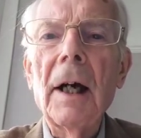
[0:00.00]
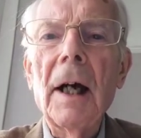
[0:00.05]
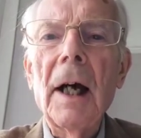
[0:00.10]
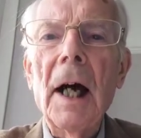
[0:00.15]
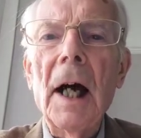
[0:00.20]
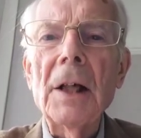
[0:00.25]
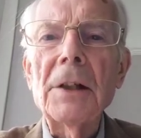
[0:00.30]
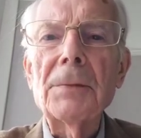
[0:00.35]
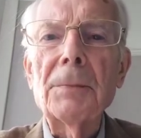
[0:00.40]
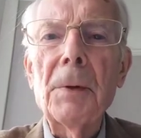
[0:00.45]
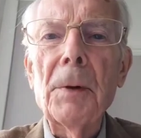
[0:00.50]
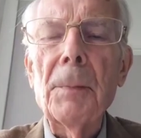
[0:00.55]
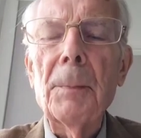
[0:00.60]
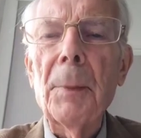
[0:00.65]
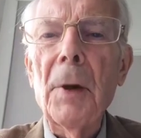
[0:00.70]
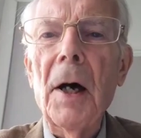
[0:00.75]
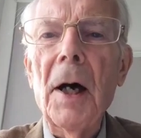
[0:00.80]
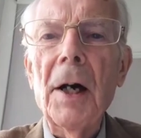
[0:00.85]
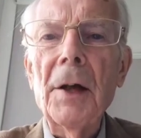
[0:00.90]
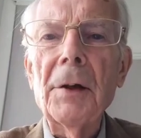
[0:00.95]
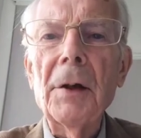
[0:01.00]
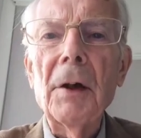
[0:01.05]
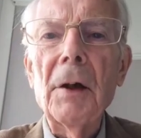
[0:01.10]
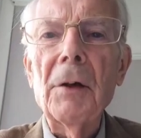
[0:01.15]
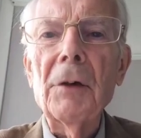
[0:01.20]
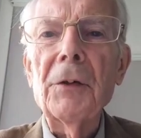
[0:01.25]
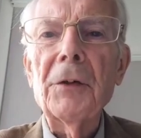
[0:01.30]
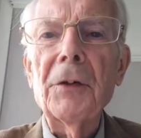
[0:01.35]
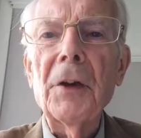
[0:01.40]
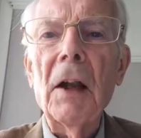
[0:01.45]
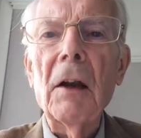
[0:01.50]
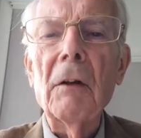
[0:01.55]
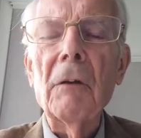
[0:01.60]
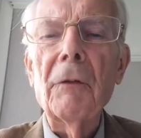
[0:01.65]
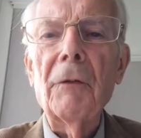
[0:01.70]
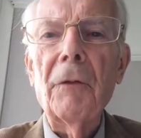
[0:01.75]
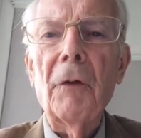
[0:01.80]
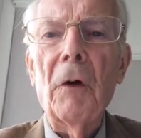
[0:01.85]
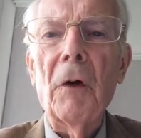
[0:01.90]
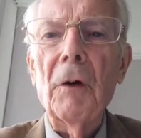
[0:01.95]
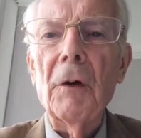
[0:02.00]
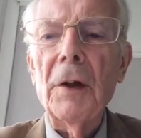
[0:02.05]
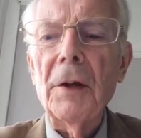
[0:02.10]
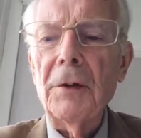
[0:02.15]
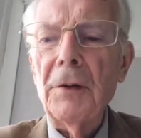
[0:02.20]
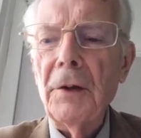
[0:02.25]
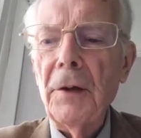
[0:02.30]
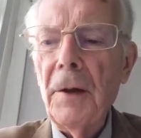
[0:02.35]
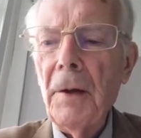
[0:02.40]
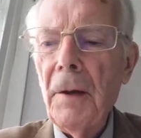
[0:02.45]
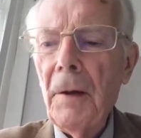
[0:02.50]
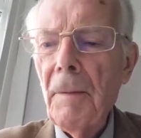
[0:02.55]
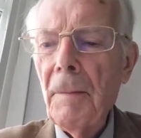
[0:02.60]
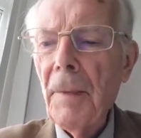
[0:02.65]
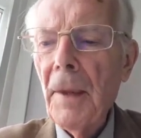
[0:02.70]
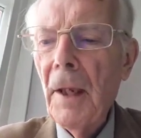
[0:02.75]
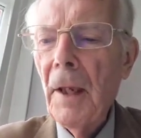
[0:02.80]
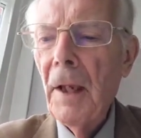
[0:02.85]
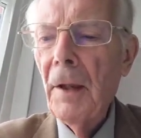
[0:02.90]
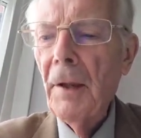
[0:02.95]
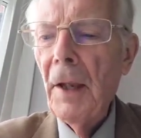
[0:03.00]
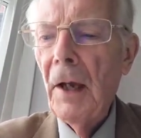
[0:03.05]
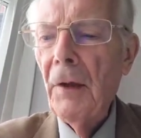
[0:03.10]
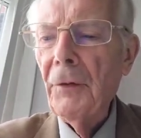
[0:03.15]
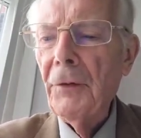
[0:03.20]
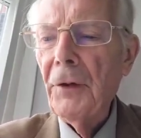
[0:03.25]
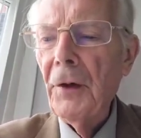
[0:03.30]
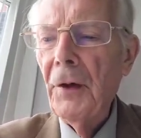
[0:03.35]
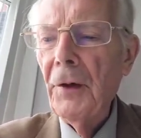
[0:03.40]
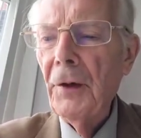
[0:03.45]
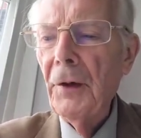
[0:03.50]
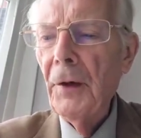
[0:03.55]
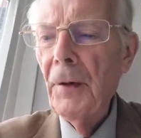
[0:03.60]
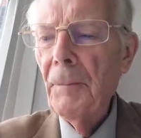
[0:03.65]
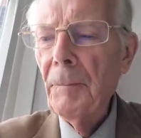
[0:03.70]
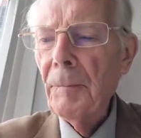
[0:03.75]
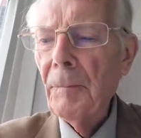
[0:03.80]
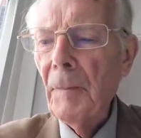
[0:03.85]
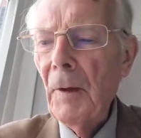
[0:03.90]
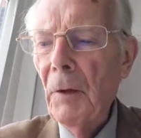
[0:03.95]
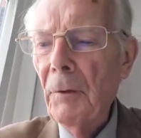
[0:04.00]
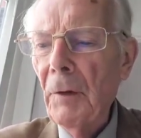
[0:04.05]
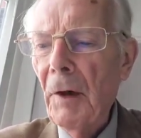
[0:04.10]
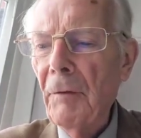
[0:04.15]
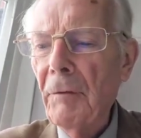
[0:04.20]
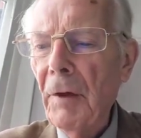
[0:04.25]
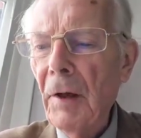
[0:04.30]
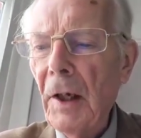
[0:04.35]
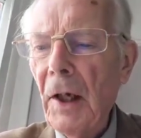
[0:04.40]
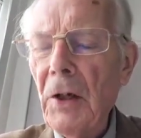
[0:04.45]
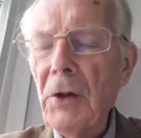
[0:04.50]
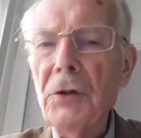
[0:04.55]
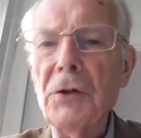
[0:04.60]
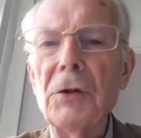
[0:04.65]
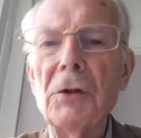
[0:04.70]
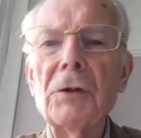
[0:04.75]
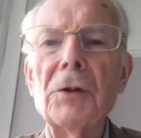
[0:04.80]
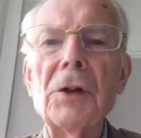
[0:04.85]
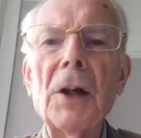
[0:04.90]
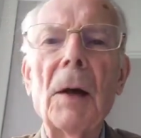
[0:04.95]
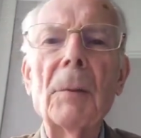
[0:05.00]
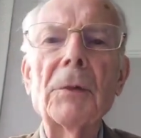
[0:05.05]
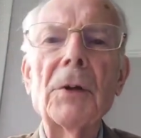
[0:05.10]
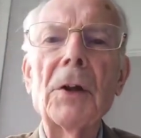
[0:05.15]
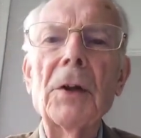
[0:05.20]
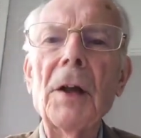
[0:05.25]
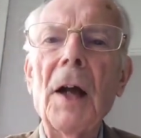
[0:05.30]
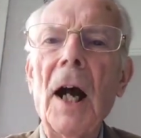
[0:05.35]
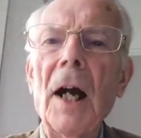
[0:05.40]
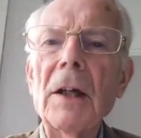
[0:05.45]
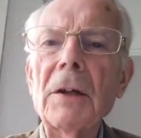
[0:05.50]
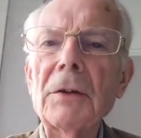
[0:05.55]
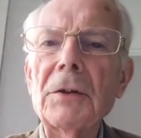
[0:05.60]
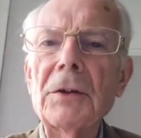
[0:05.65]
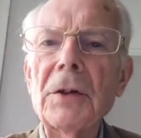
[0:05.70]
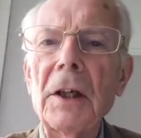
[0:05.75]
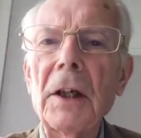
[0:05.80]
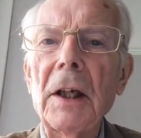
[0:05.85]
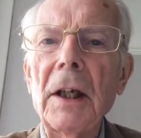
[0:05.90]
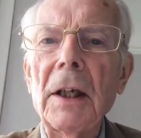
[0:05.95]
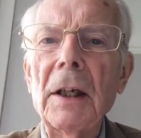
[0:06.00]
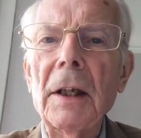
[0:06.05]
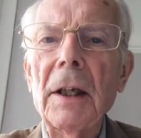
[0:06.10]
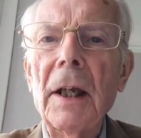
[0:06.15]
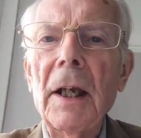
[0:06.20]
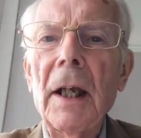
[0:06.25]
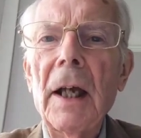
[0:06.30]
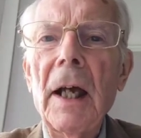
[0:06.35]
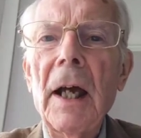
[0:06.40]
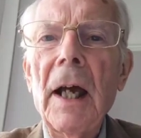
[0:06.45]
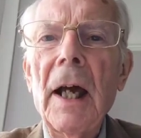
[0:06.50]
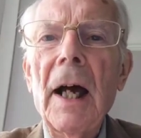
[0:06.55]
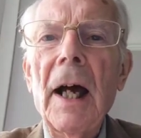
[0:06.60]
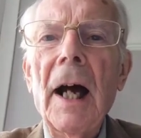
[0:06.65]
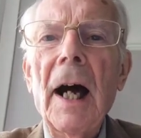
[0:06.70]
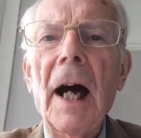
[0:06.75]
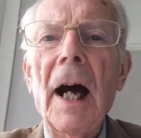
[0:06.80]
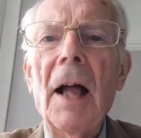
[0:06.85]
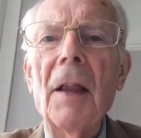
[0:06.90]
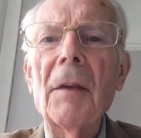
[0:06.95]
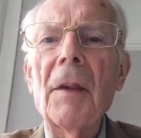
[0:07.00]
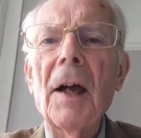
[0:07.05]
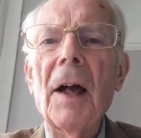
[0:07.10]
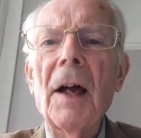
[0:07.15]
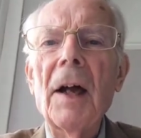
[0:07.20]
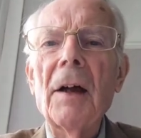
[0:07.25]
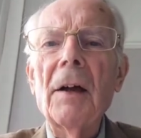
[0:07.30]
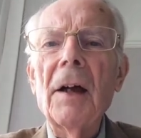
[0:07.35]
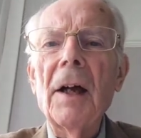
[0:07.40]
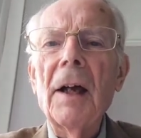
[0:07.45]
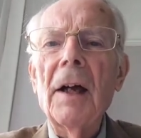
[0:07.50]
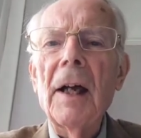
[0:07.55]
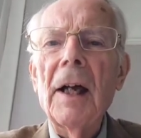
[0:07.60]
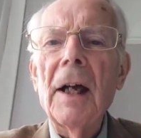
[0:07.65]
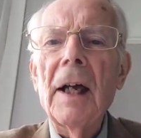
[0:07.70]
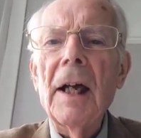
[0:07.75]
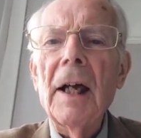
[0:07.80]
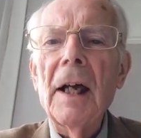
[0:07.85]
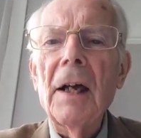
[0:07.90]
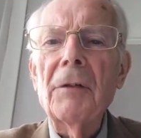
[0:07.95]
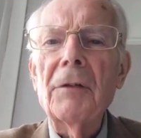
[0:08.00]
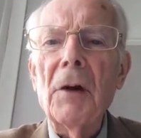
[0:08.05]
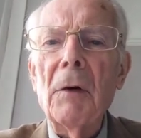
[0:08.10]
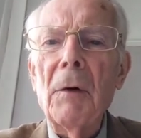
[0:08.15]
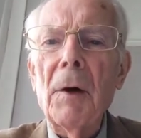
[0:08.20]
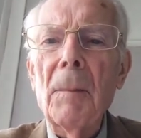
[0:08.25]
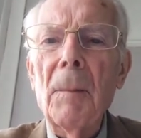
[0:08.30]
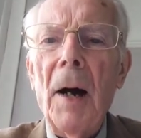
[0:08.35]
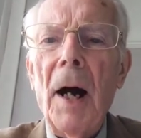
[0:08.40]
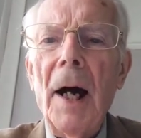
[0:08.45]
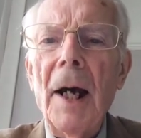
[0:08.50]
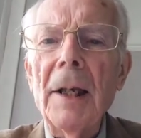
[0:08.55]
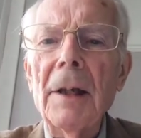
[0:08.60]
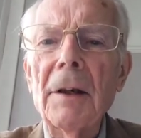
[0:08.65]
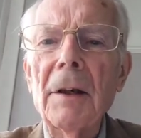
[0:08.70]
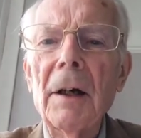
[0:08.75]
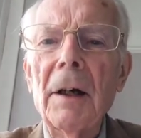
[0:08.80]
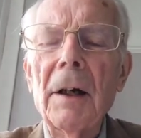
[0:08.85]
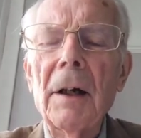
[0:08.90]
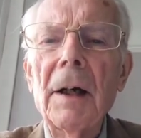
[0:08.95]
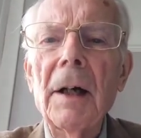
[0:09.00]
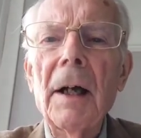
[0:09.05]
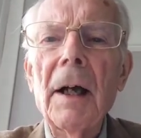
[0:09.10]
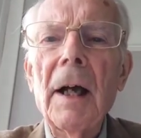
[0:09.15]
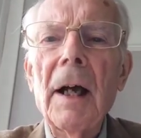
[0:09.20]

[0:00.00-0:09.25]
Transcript: has prepared herself for it. That's in Revelation chapter 19. And there is a reminder